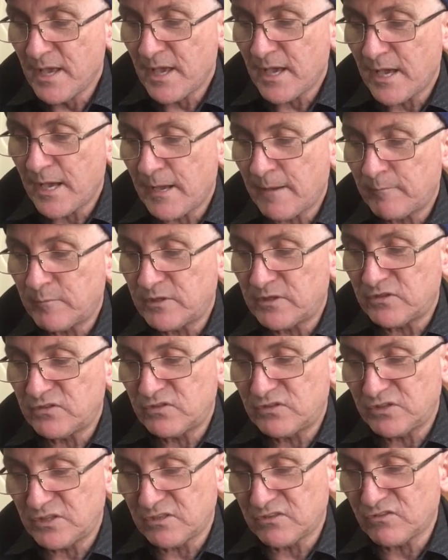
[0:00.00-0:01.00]
It's
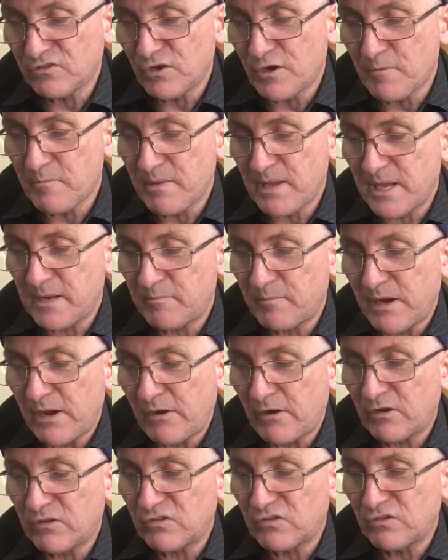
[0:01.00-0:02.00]
just got a bad
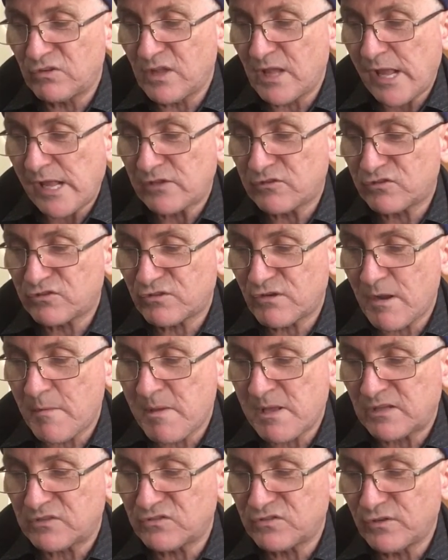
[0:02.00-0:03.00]
barrier. It's on the extreme
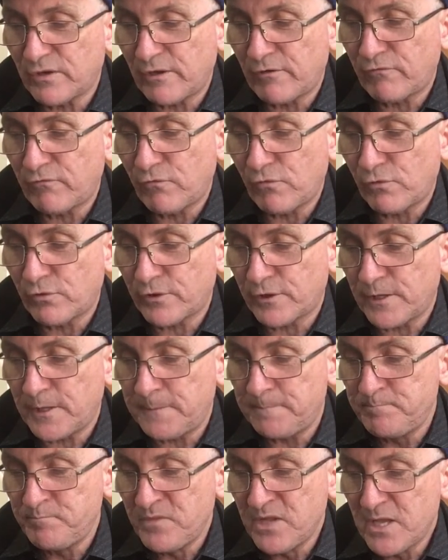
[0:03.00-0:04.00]
outside
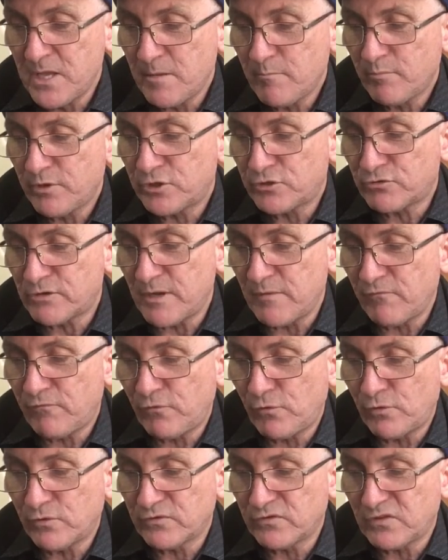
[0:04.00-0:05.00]
14. But
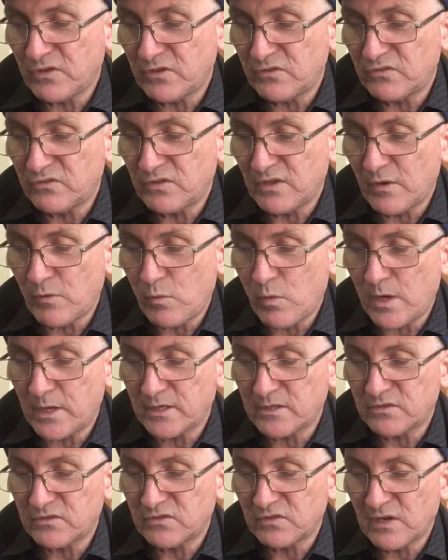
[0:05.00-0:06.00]
Dreamforce has won
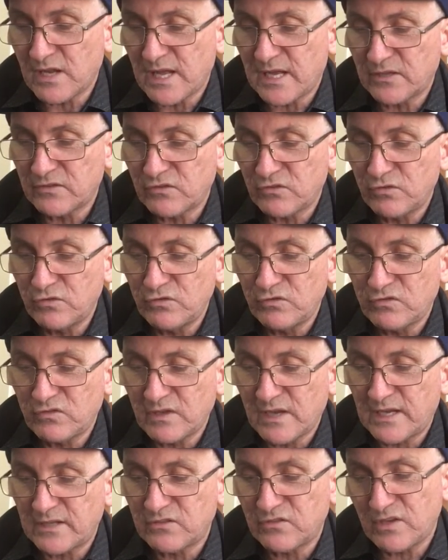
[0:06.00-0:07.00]
its last 2
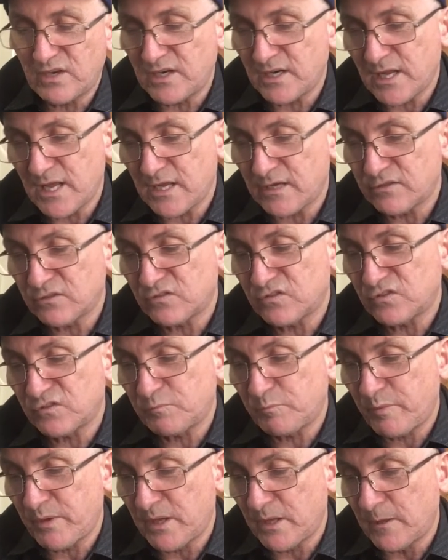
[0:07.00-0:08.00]
starts and it had its
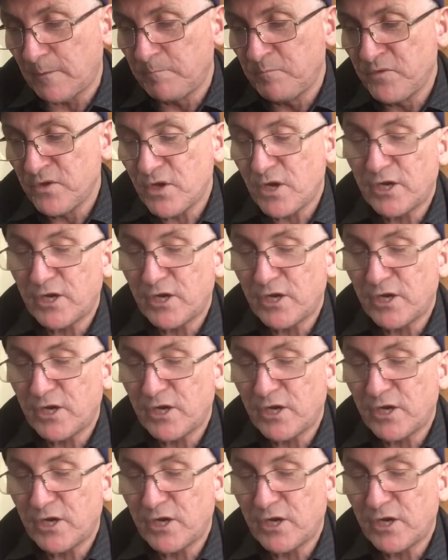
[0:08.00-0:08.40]
spell.